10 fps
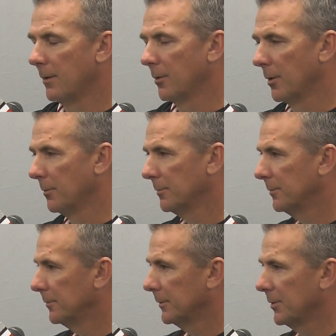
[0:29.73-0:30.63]
I don't know.
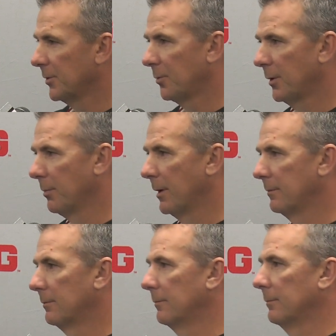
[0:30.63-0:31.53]
We'll just worry about
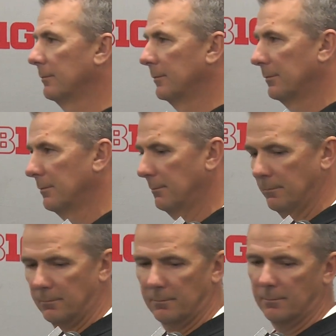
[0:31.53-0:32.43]

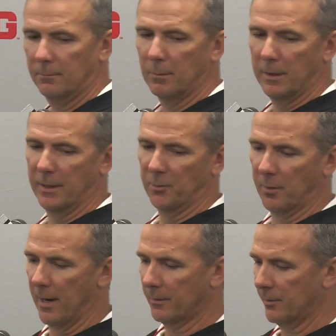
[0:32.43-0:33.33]
Monday's
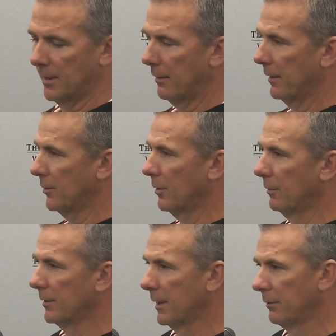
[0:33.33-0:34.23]
practice. Now that's
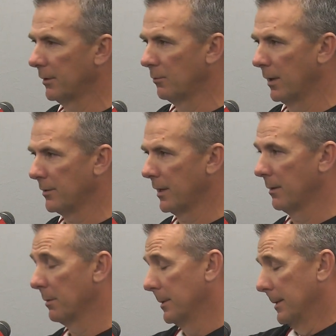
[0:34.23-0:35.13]
over. Let's have a good Wednesday.
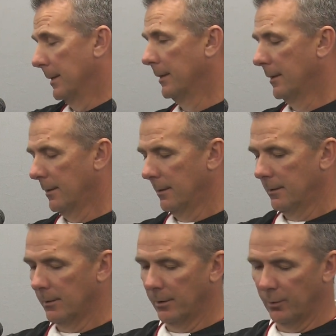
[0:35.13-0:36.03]
But, you
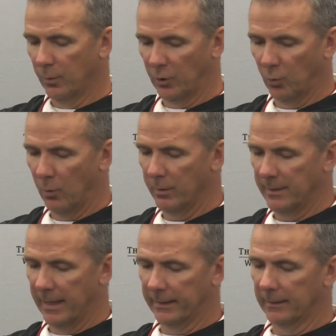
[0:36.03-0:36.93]
know, you wish one would
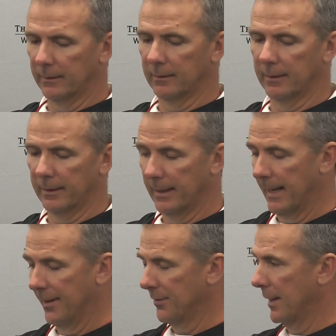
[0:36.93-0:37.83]
take it, and that
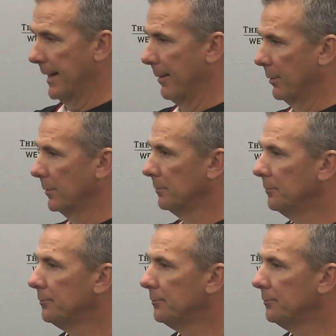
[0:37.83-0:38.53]
has not happened.